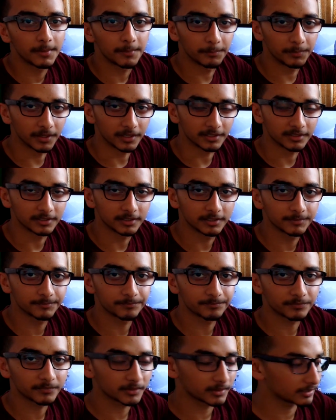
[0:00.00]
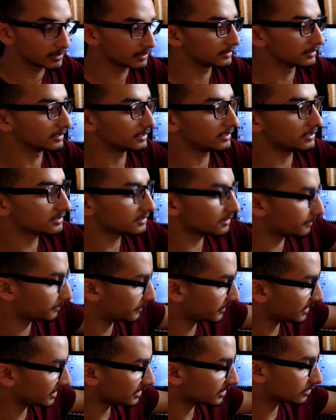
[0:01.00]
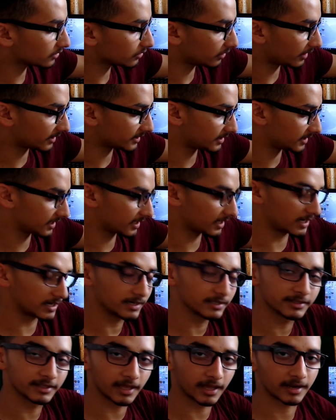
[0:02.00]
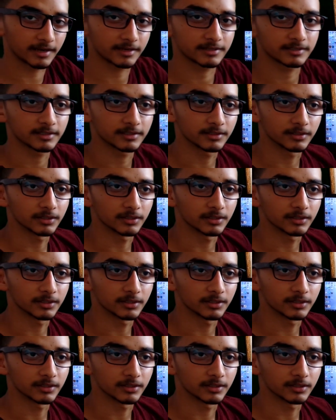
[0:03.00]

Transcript: But there is a pre-installed SD card that